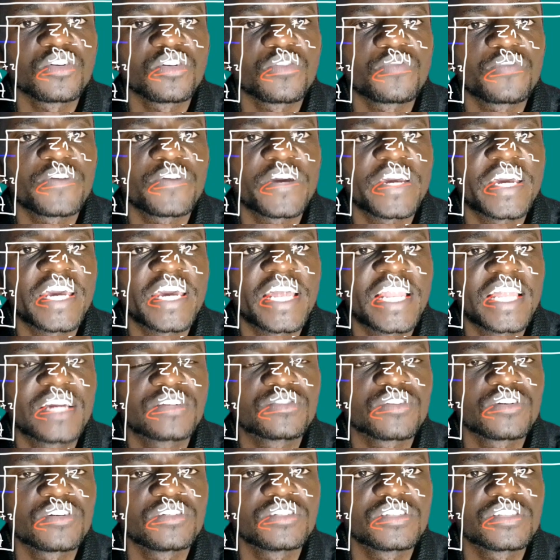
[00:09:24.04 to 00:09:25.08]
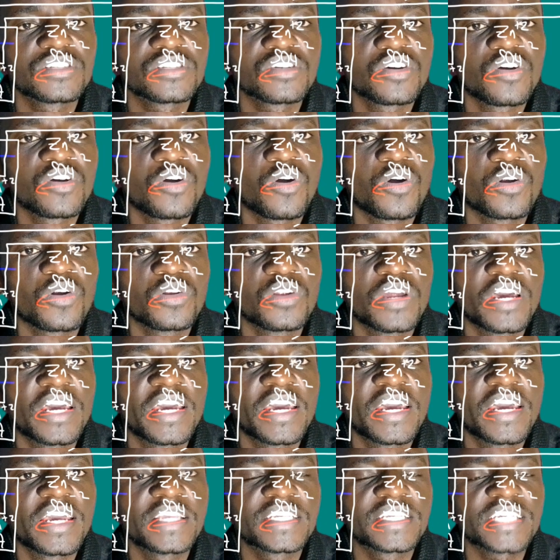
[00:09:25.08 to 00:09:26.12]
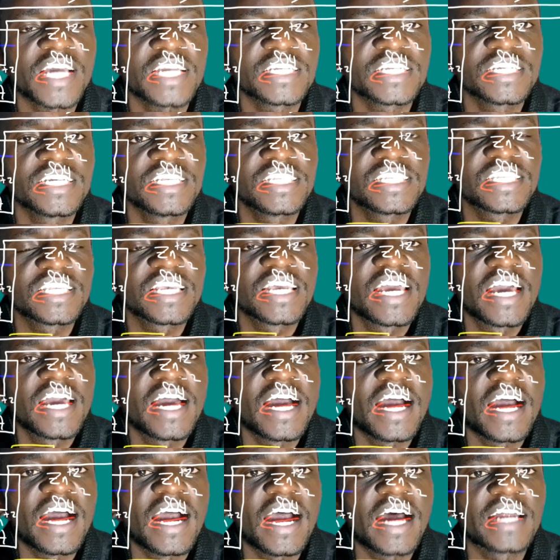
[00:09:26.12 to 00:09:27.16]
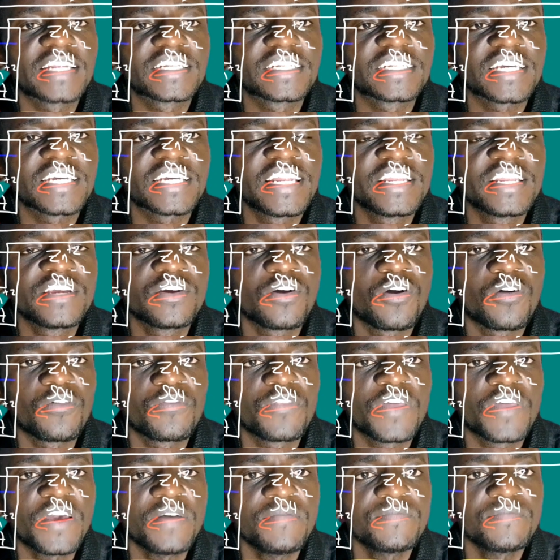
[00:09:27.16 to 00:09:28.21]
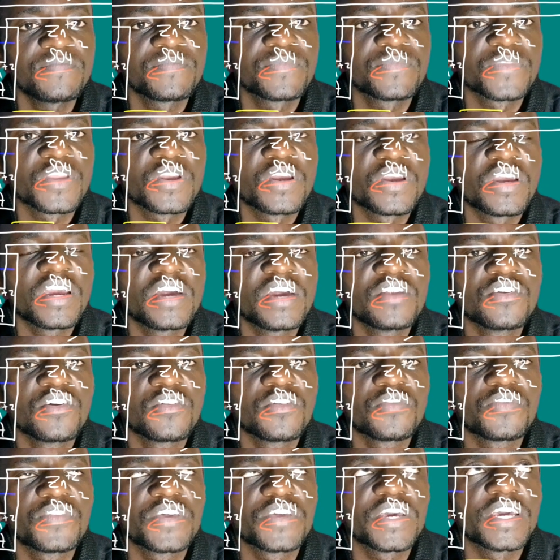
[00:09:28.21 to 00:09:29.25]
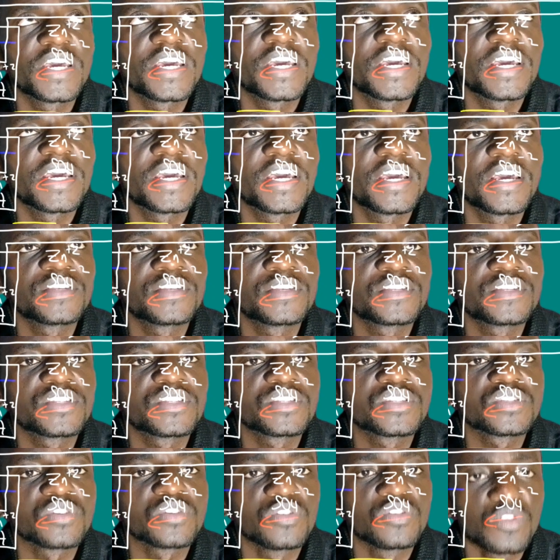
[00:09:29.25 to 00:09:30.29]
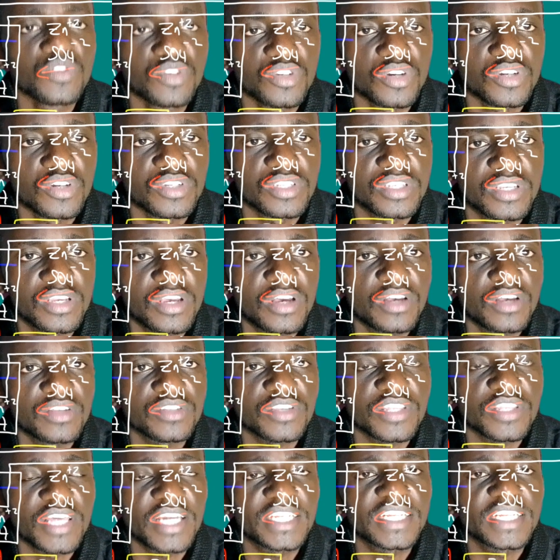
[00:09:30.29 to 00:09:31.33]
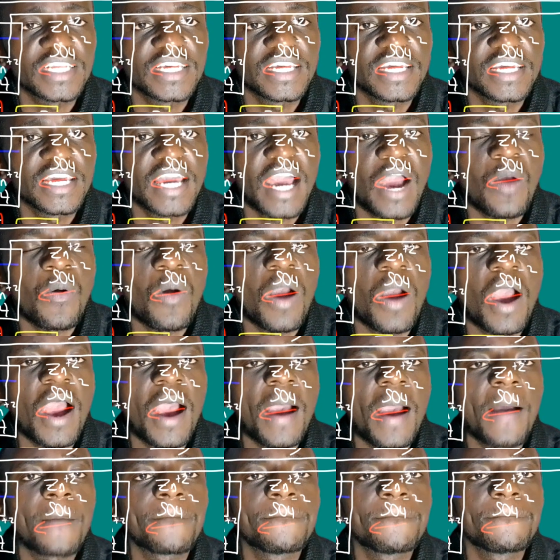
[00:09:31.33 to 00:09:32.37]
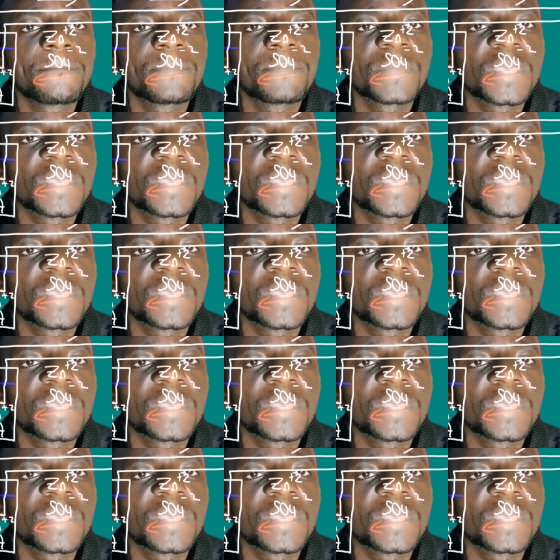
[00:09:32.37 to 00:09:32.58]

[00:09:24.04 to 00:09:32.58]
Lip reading: of electrons or charges at any of the solutions, so that our